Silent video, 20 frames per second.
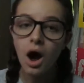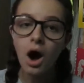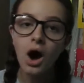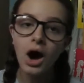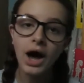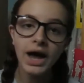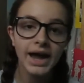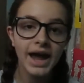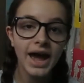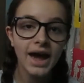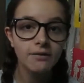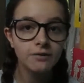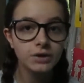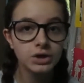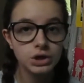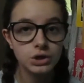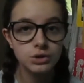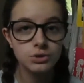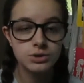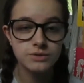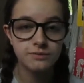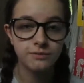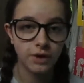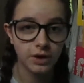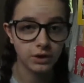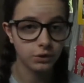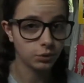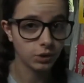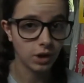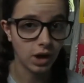I haven't used
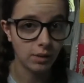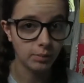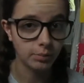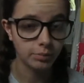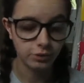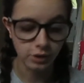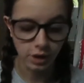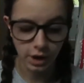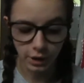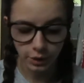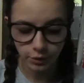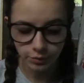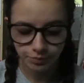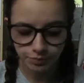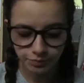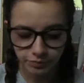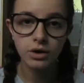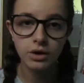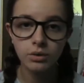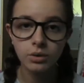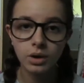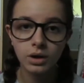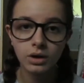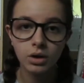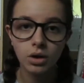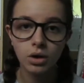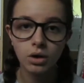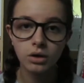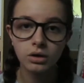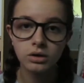Final Cut Pro. I know a
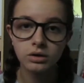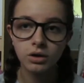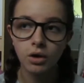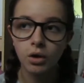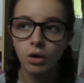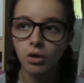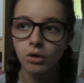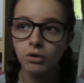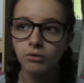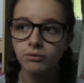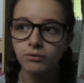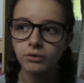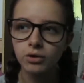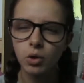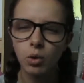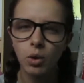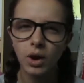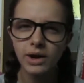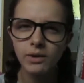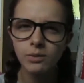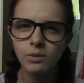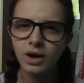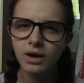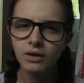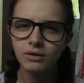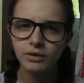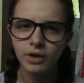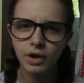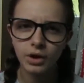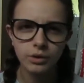lot of quite well
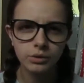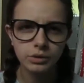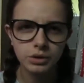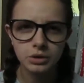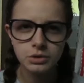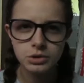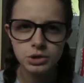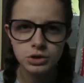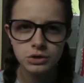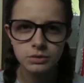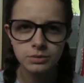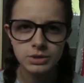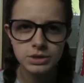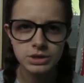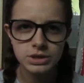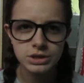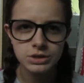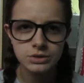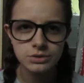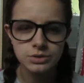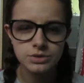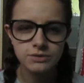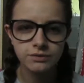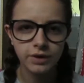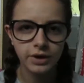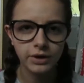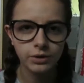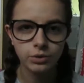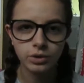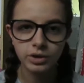known YouTubers use
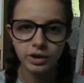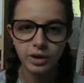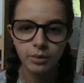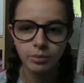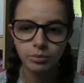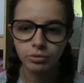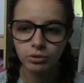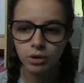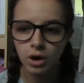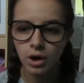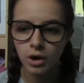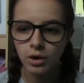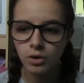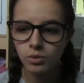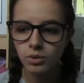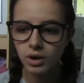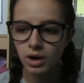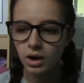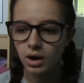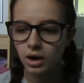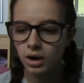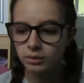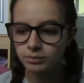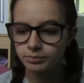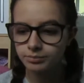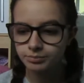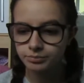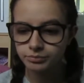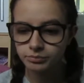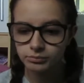Final Cut Pro.
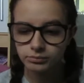I